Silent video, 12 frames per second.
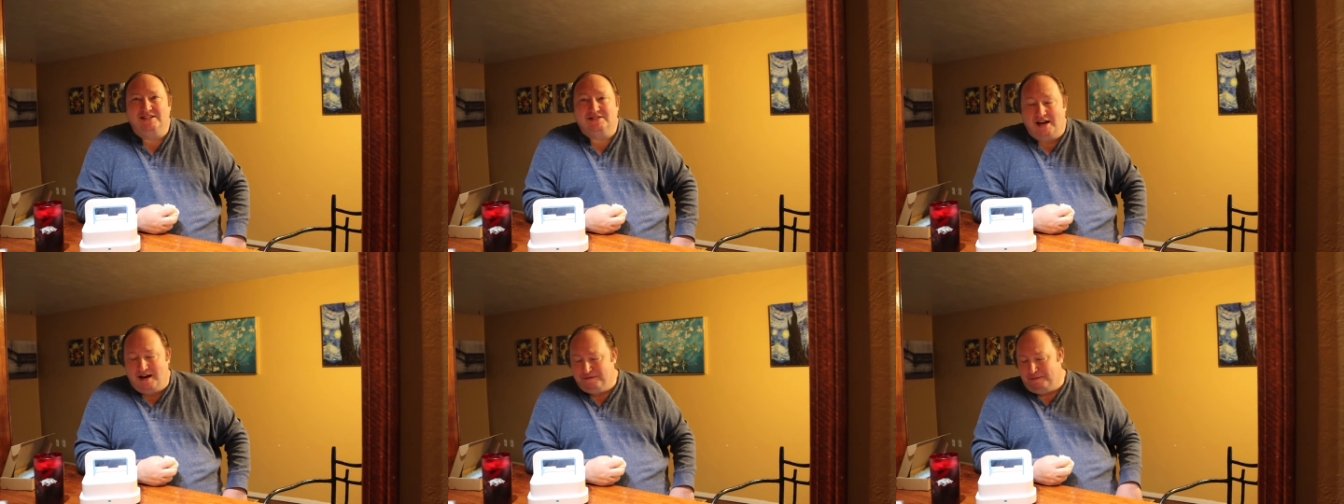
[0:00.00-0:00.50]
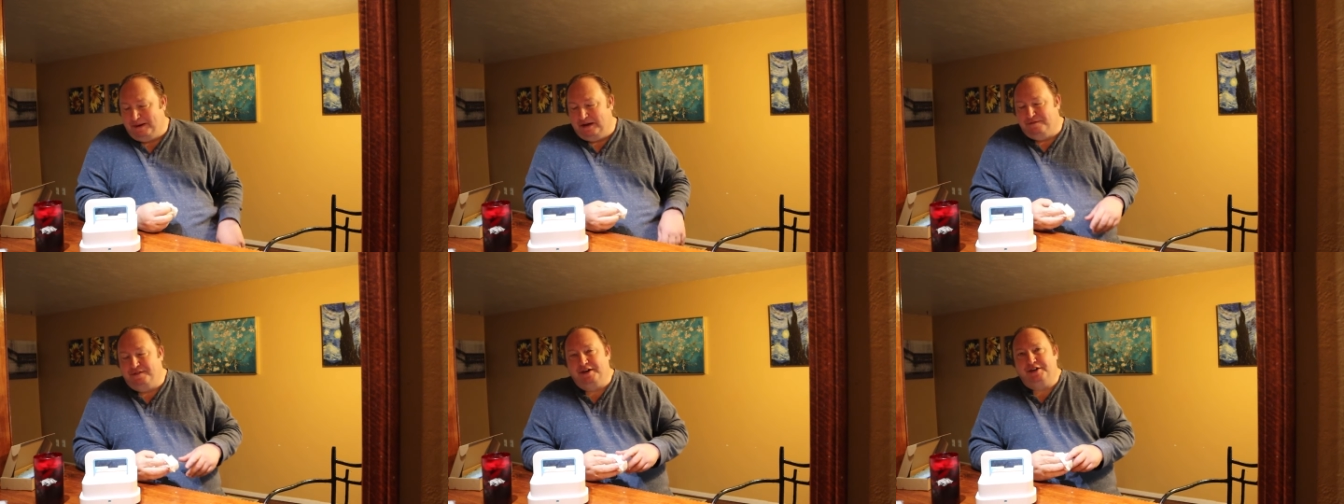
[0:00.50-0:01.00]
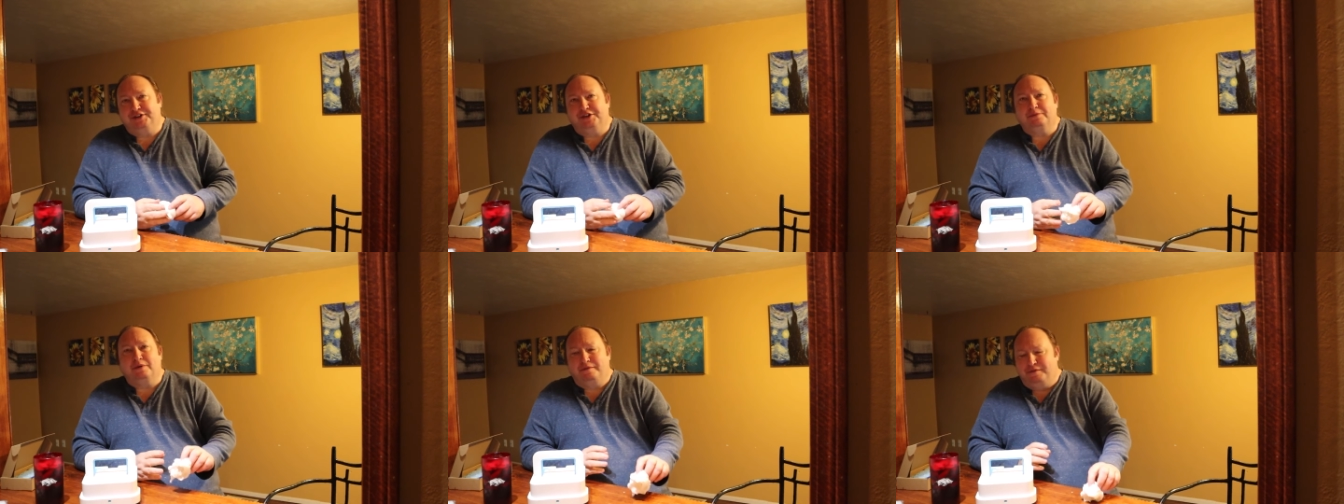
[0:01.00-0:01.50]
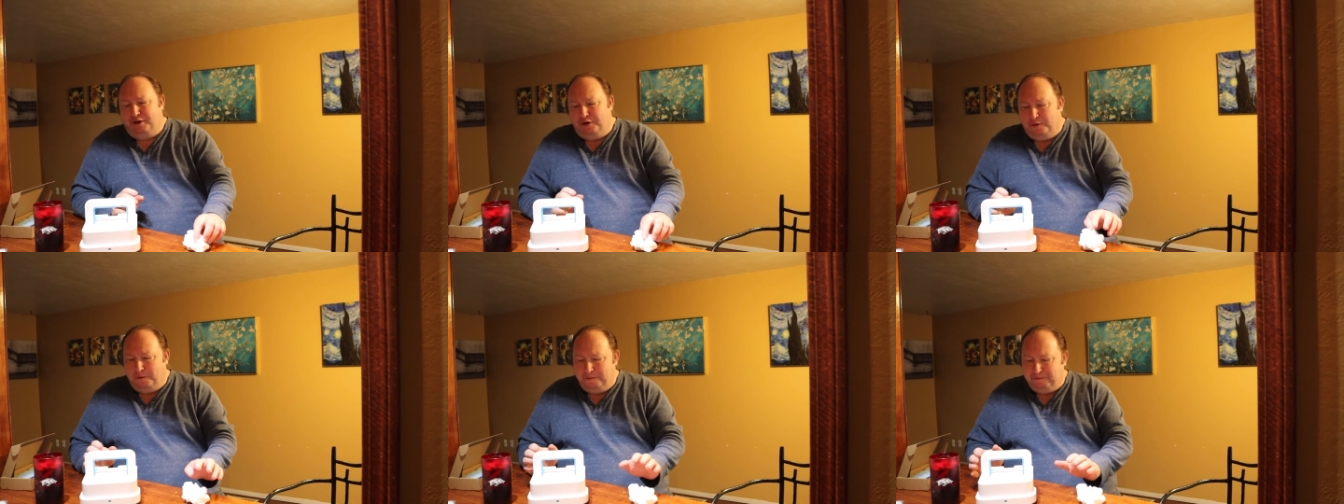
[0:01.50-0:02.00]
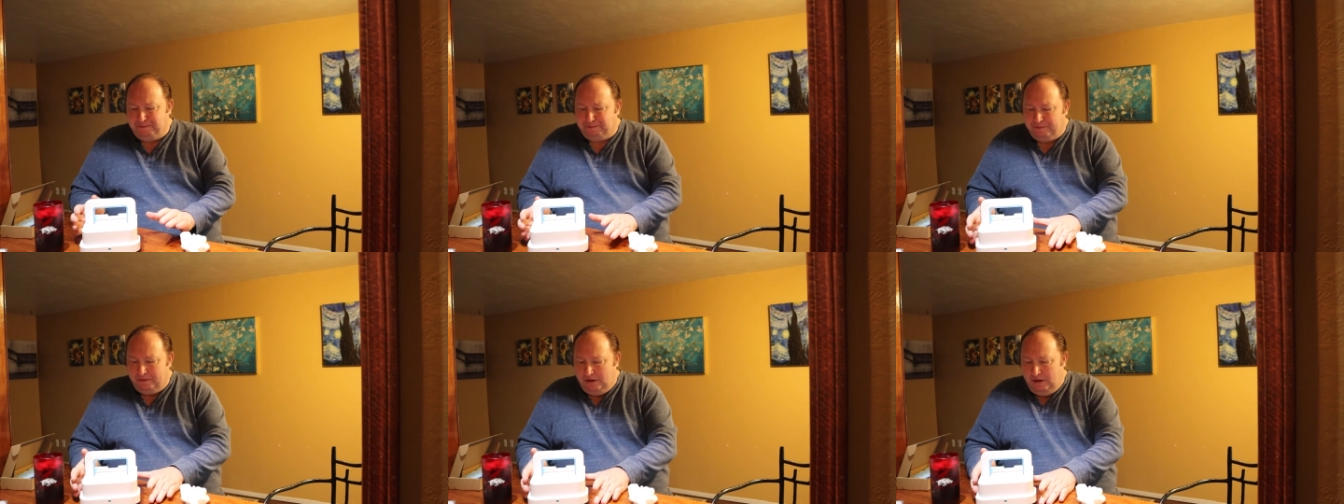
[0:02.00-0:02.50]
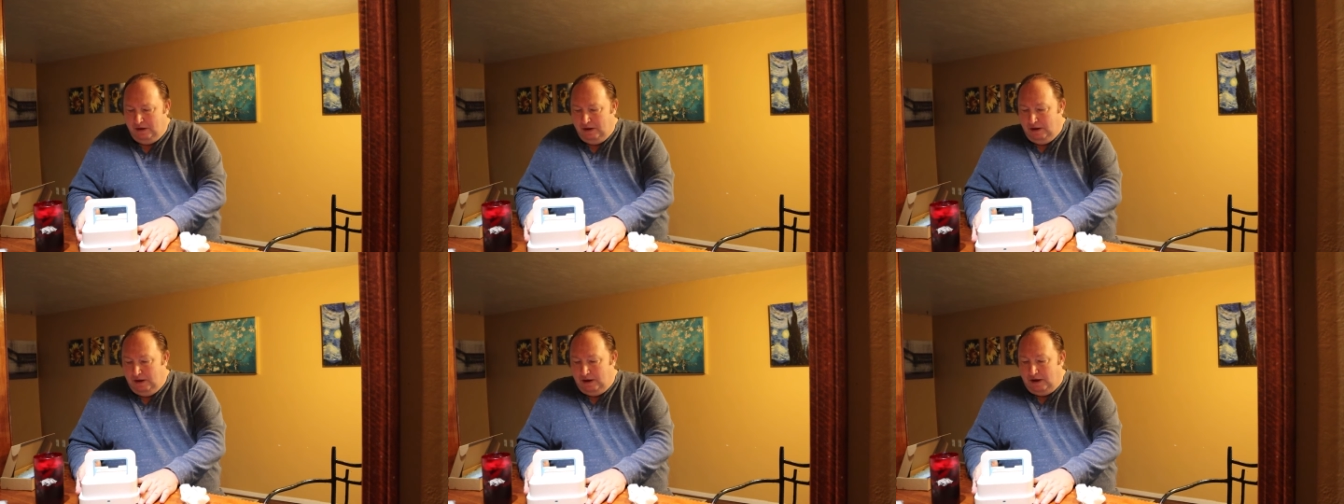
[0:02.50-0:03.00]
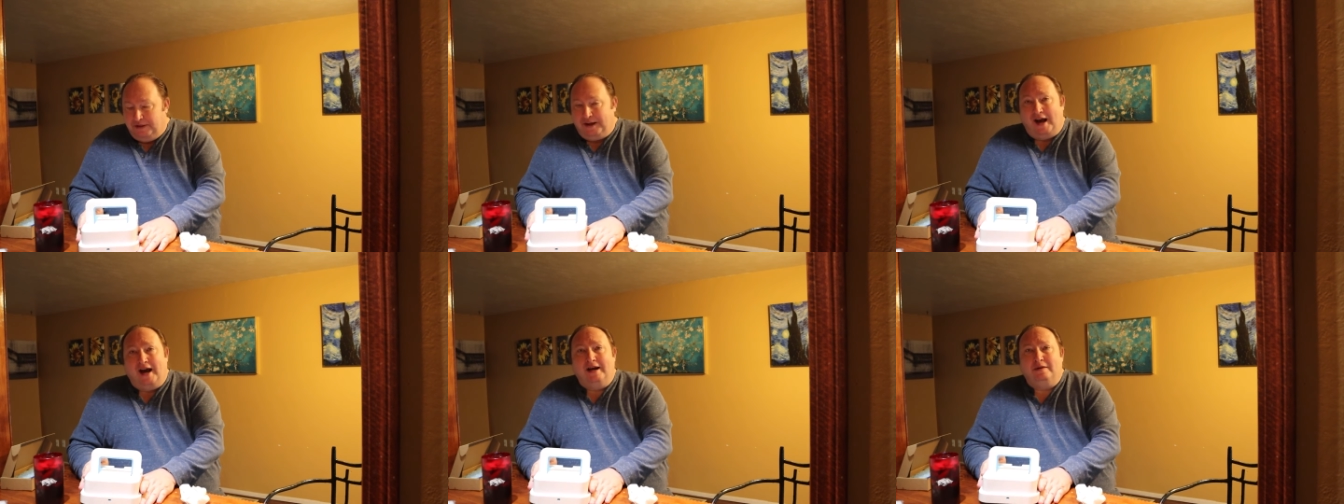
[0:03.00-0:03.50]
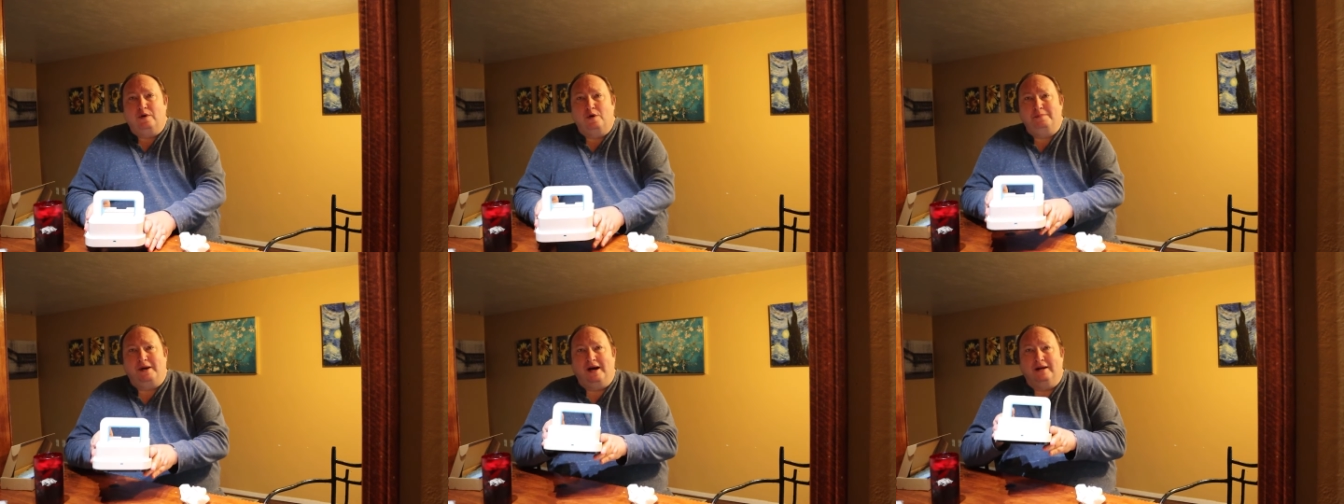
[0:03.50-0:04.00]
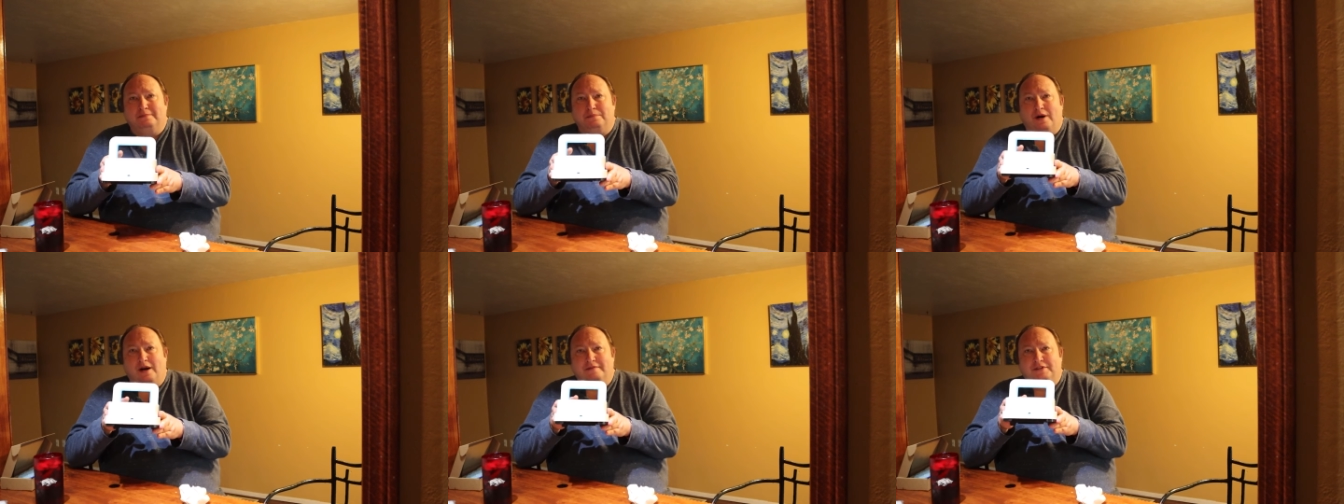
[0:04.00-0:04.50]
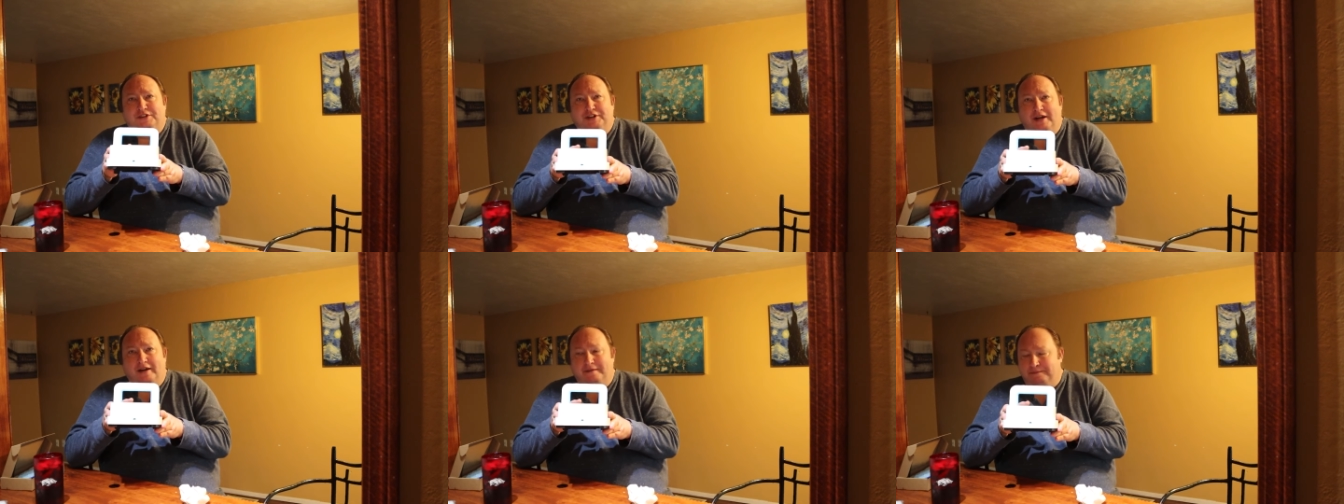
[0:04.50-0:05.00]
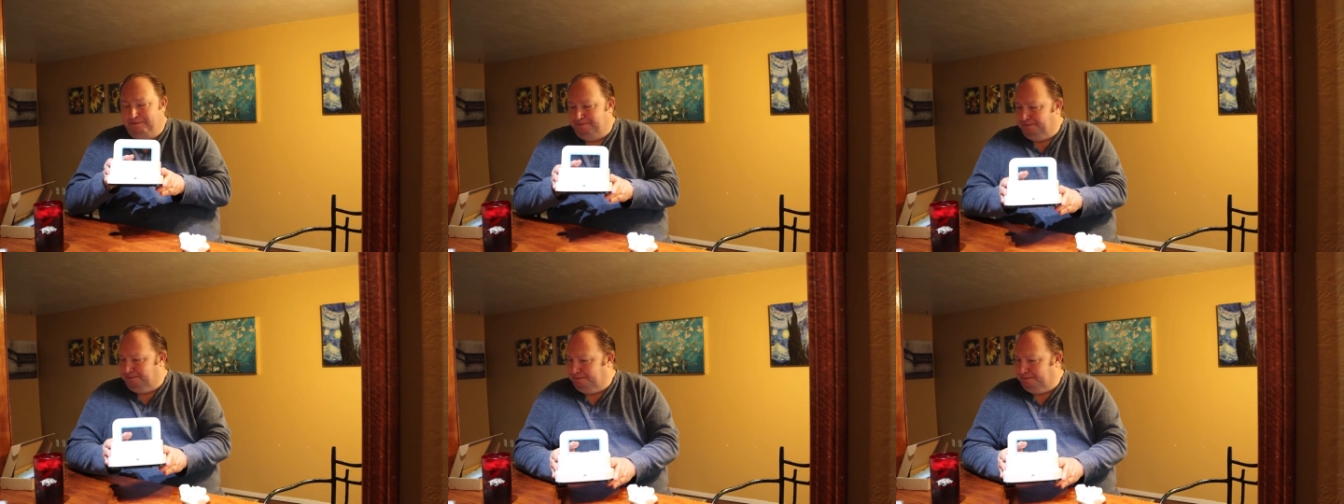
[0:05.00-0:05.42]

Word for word: It's time for me to finish the review on the iRobot Braava Jet.